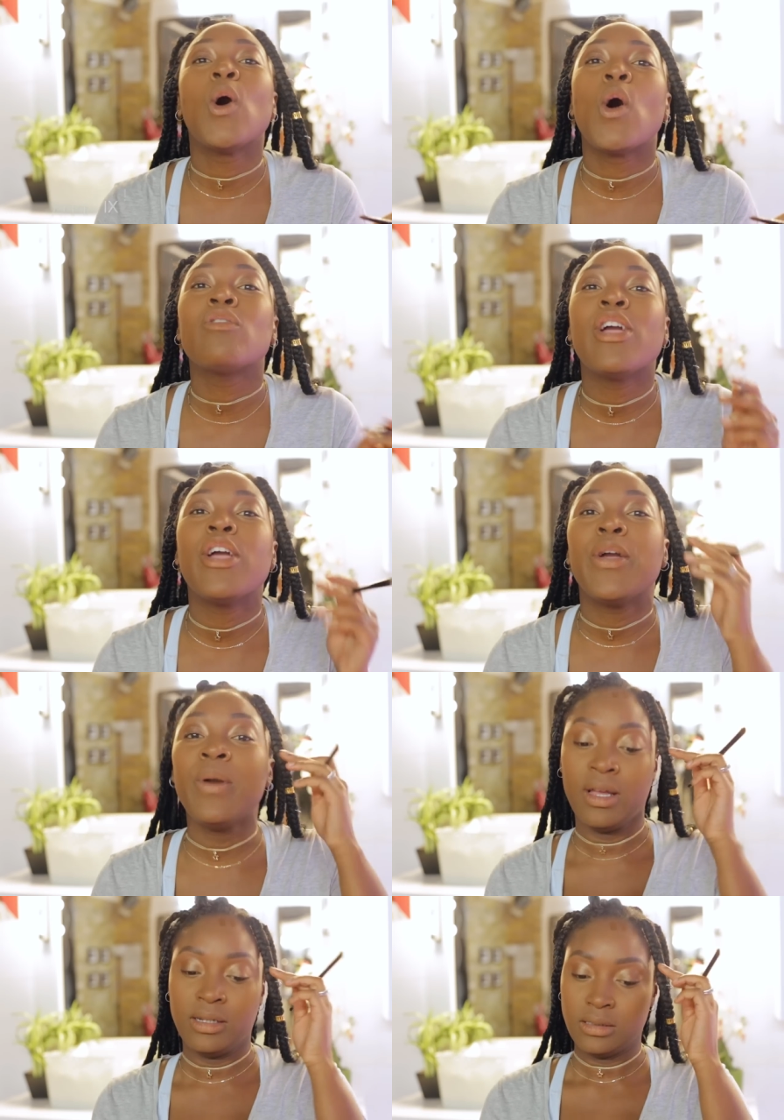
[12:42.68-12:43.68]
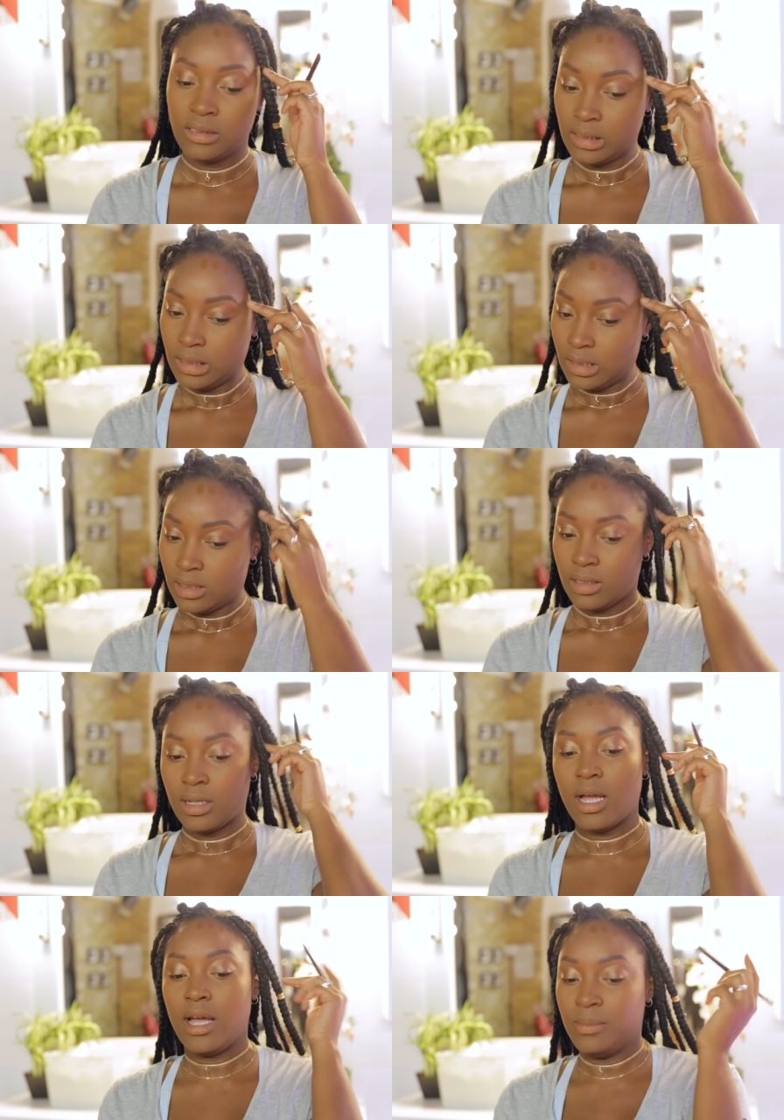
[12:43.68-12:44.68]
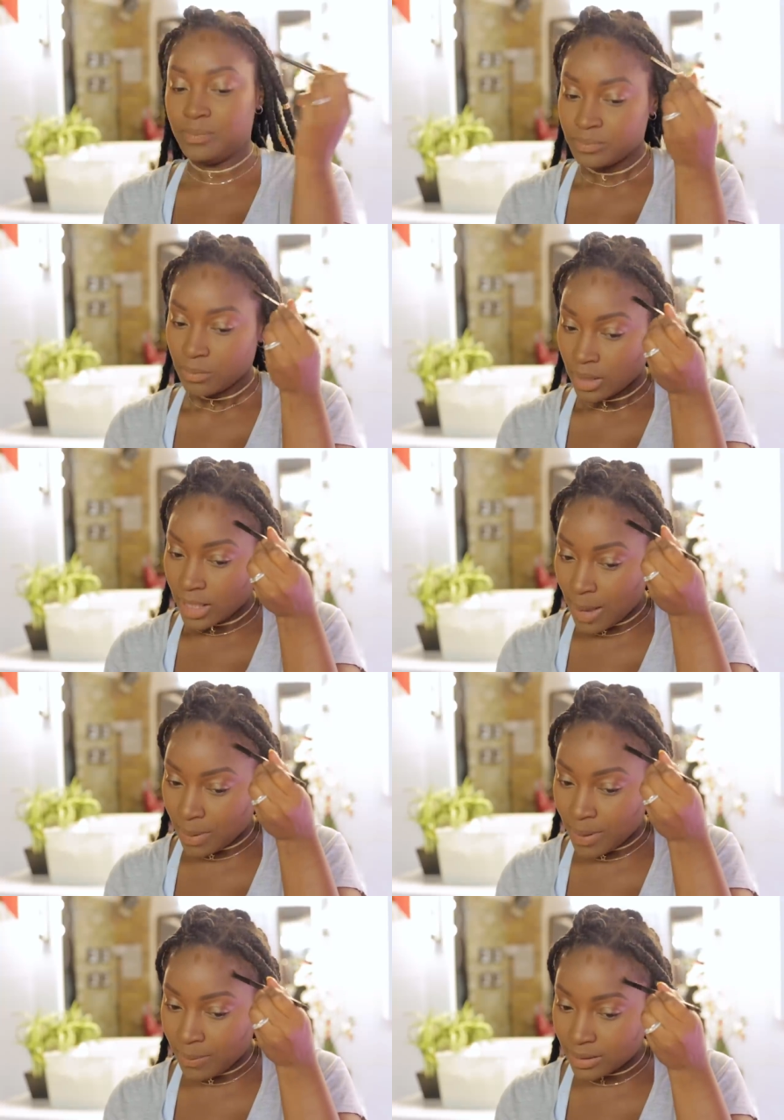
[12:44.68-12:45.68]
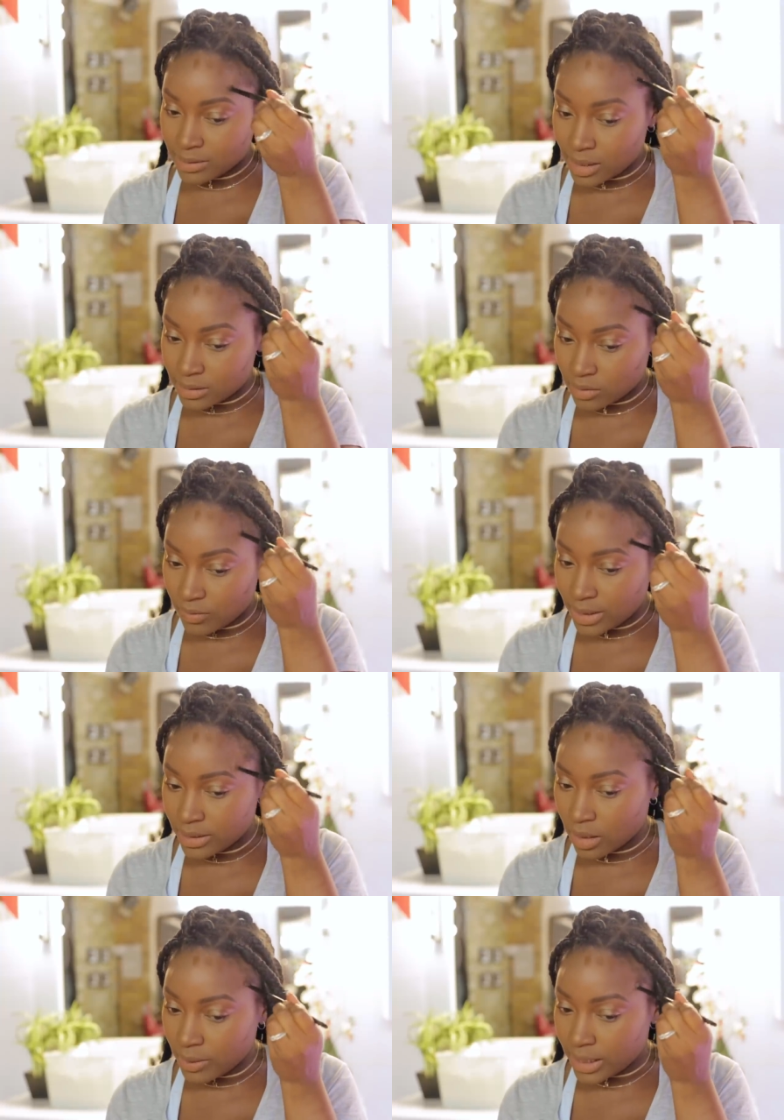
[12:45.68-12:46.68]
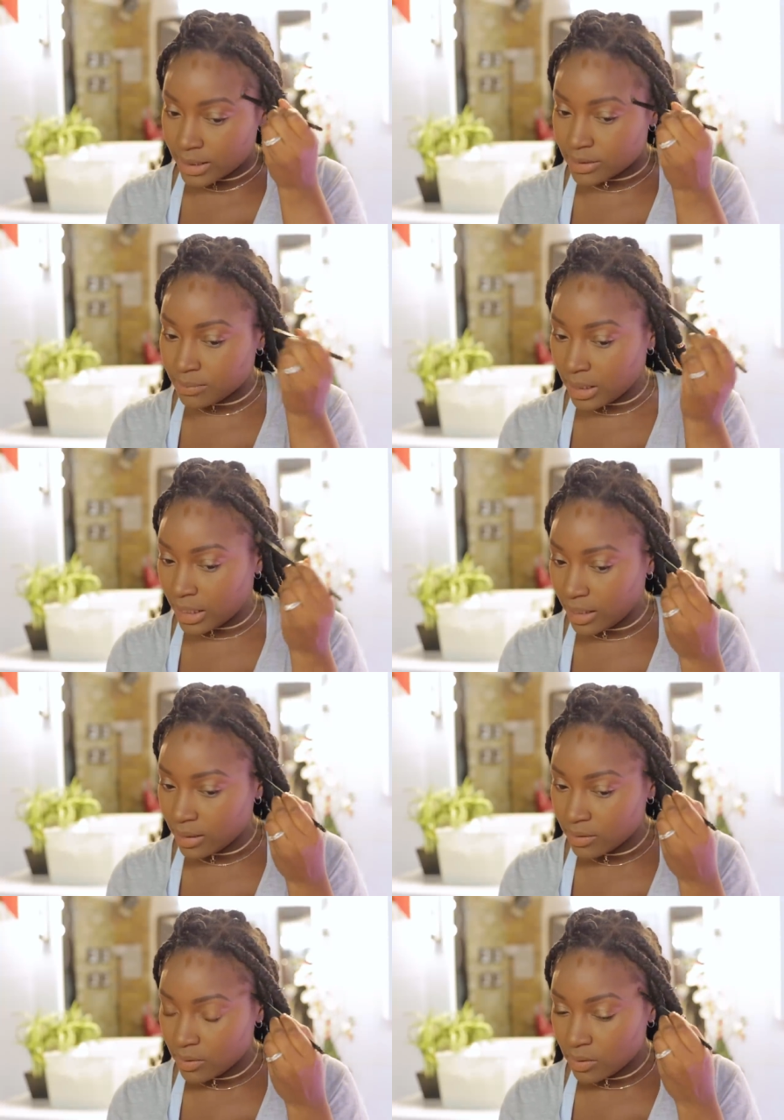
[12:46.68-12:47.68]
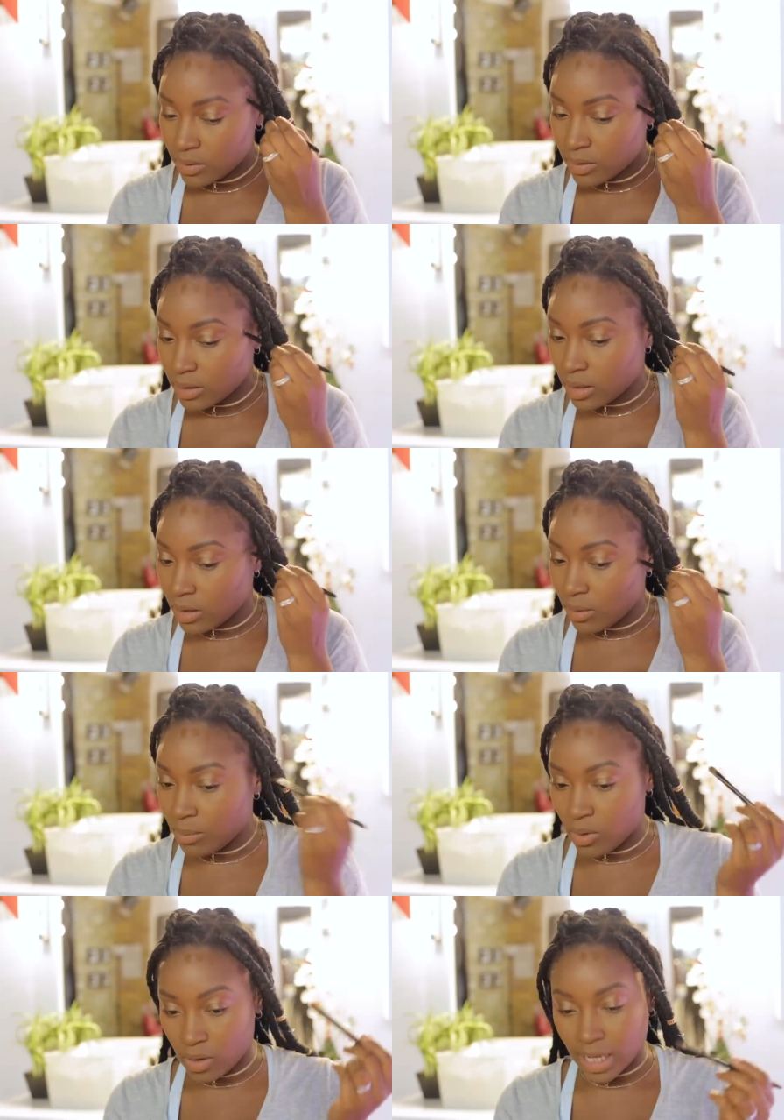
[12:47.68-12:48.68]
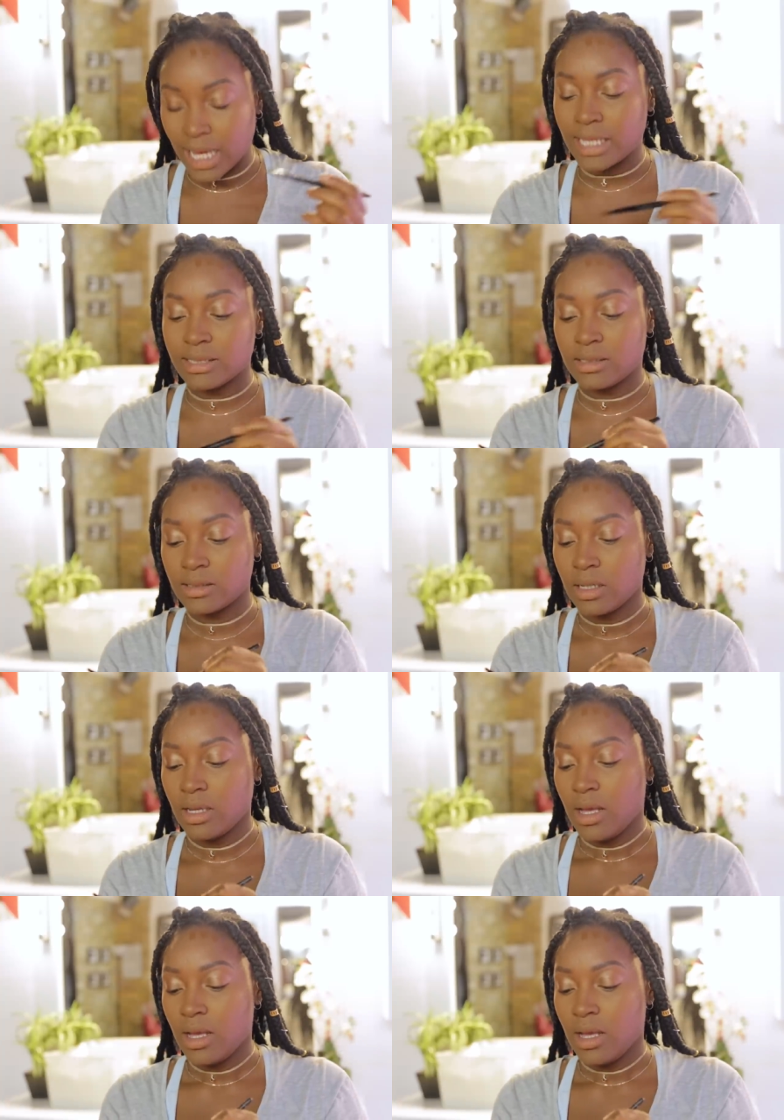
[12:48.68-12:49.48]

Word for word: guru. Um, yeah, but people are starting to really notice me a lot more, guys.